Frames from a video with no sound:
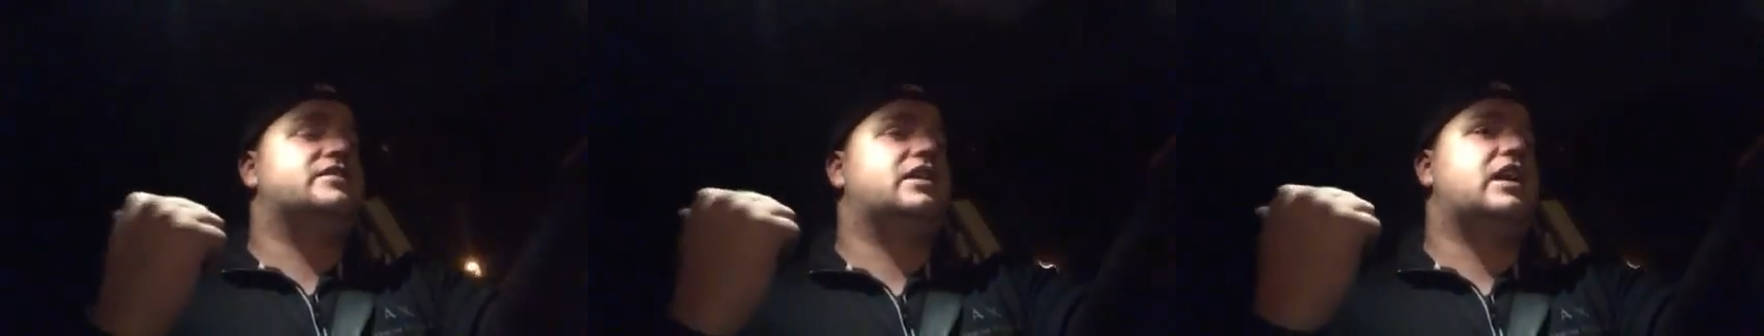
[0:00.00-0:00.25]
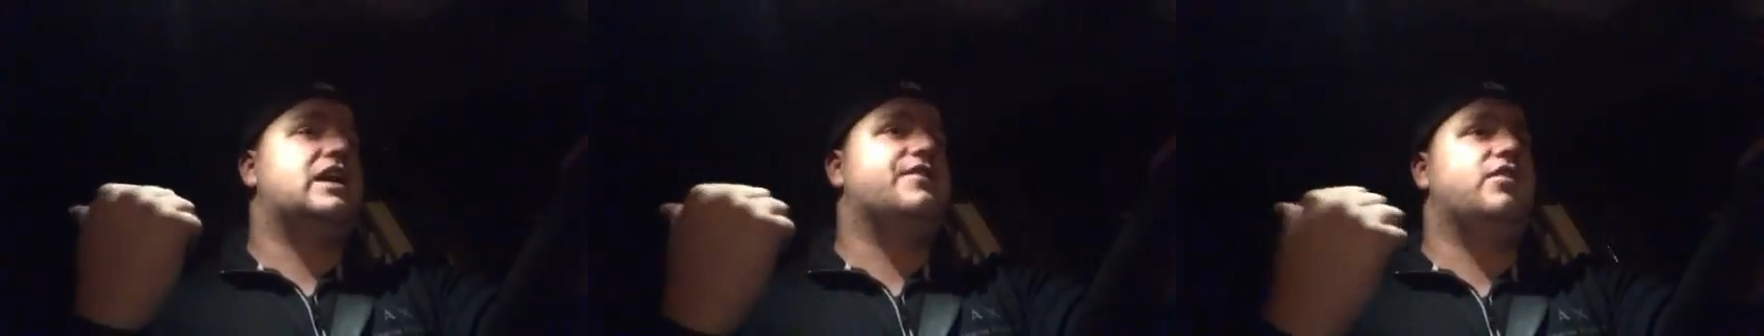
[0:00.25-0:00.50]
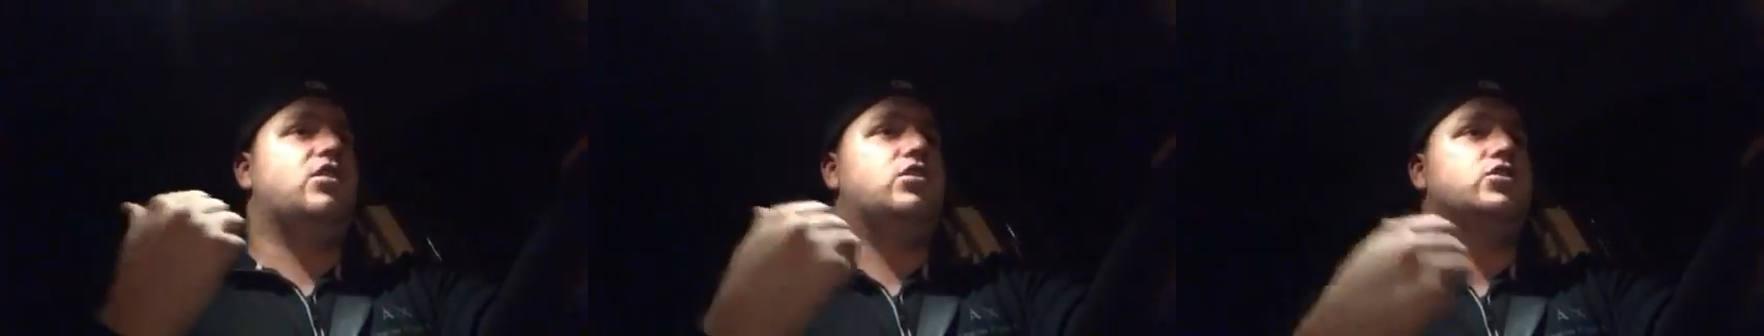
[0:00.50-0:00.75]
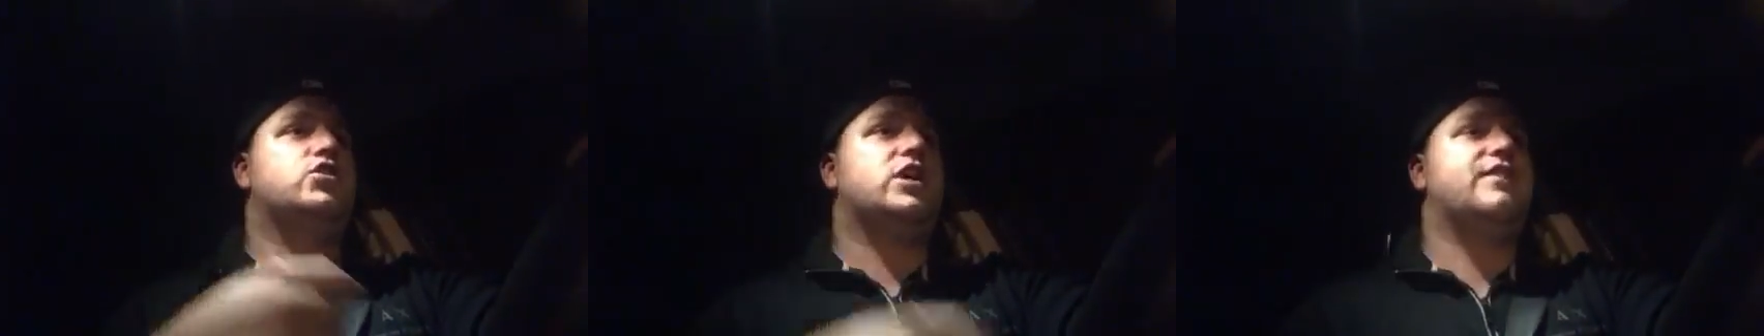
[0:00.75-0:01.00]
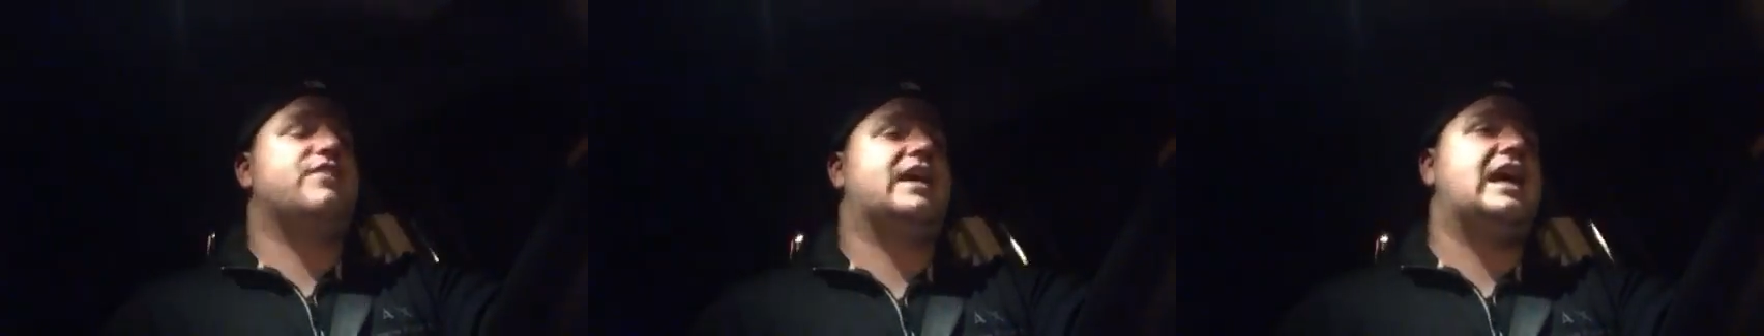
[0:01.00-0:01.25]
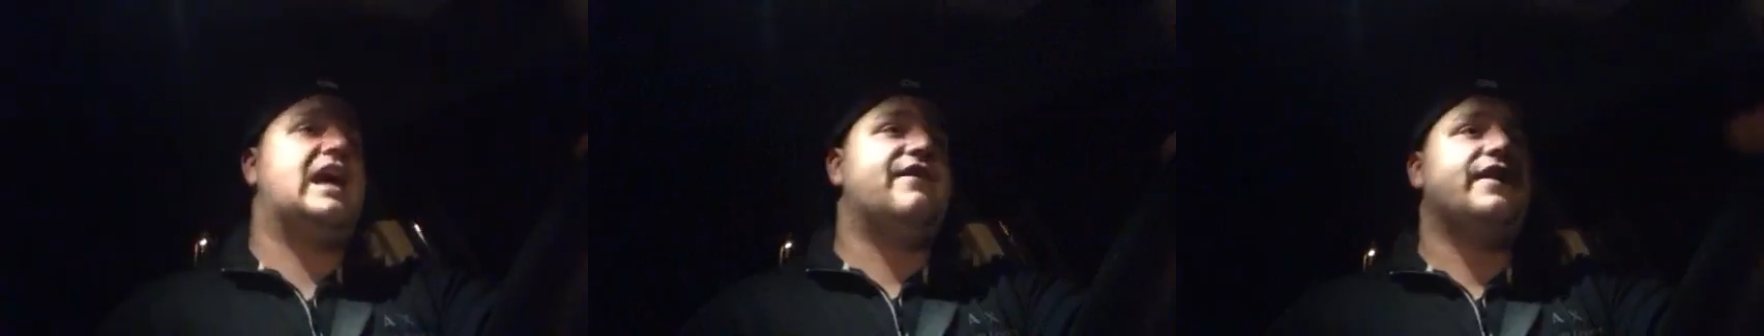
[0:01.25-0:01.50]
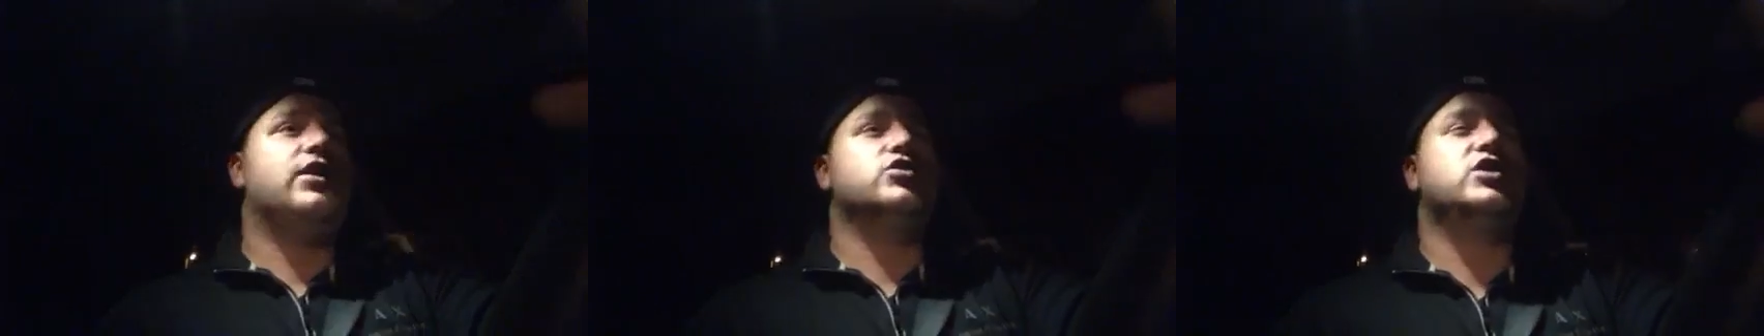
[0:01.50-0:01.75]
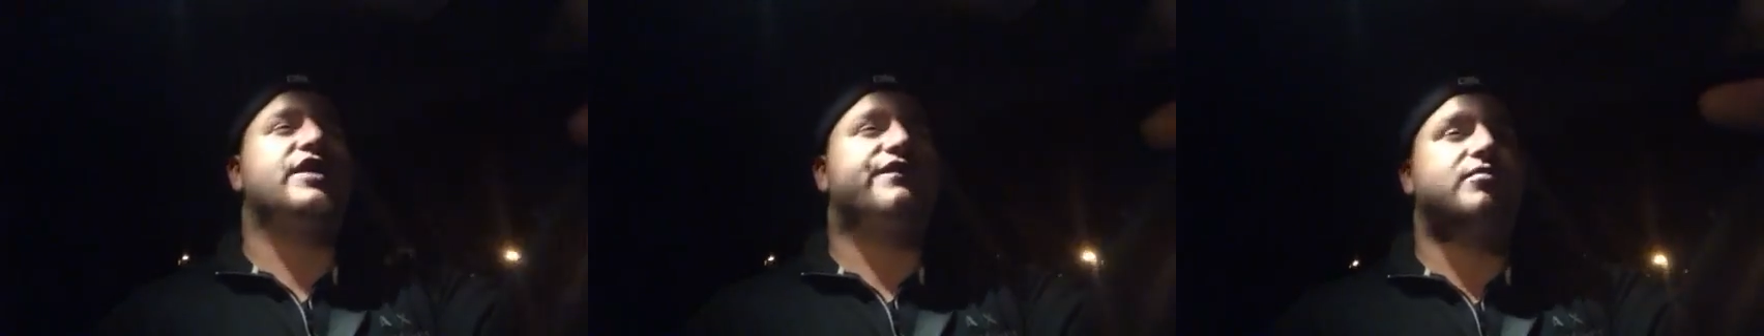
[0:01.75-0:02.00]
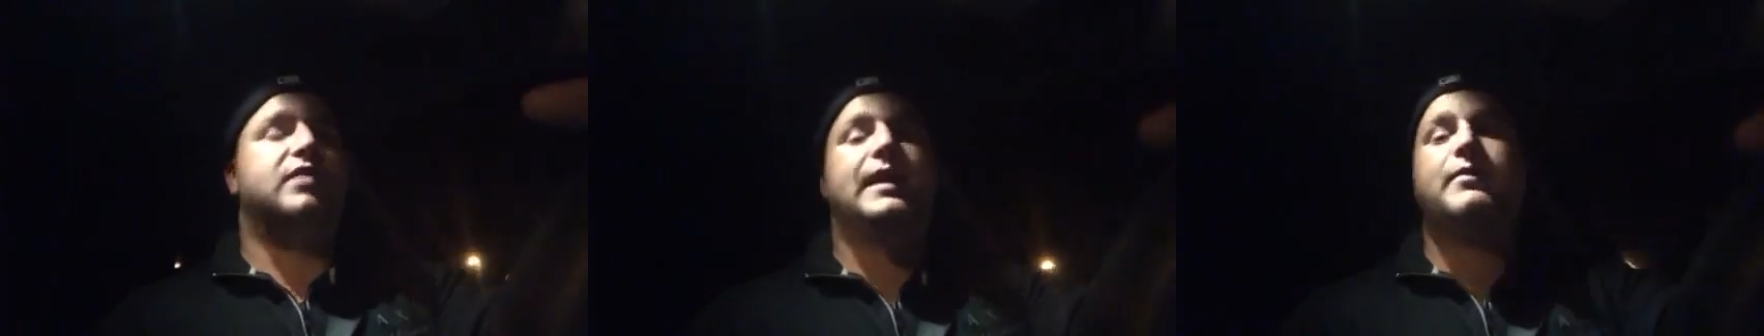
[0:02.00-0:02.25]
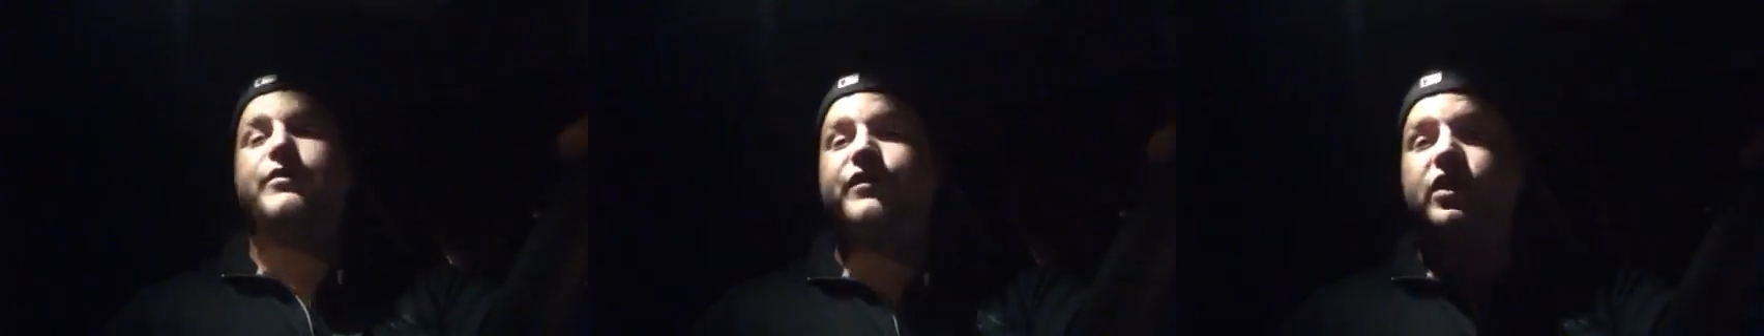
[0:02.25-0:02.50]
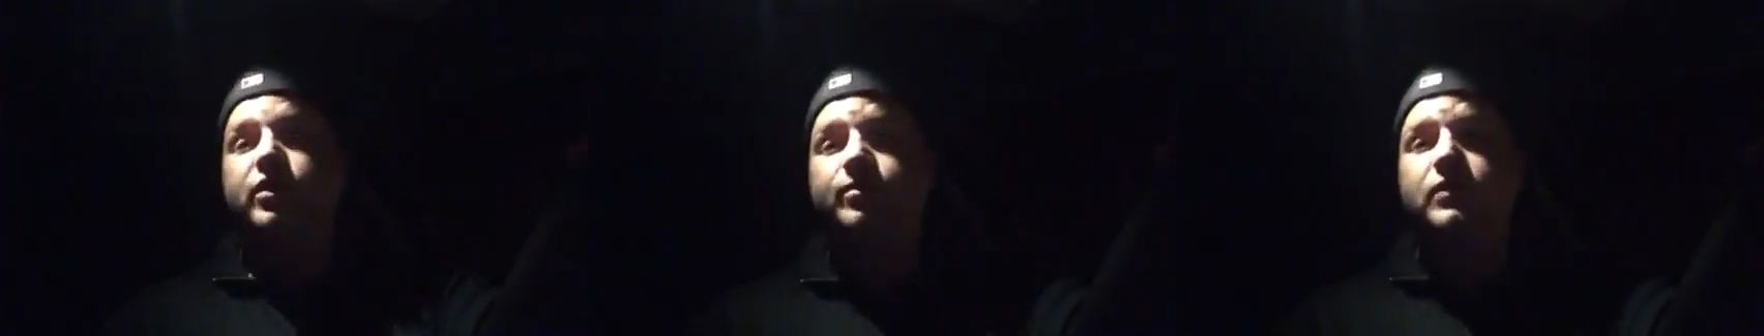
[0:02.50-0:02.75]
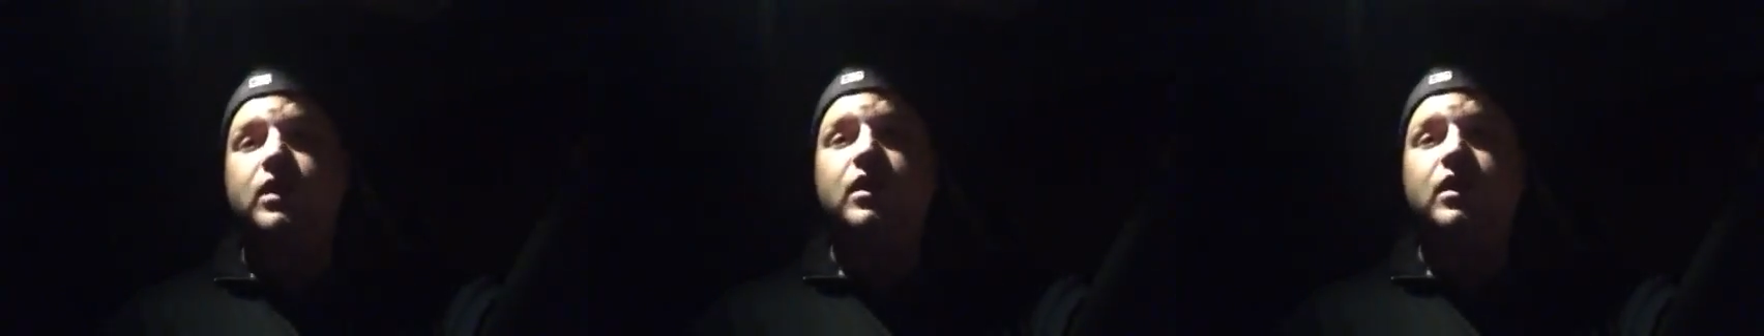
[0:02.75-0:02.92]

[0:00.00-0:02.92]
It's a kind of a long drive, like a half-hour drive from Lambertville.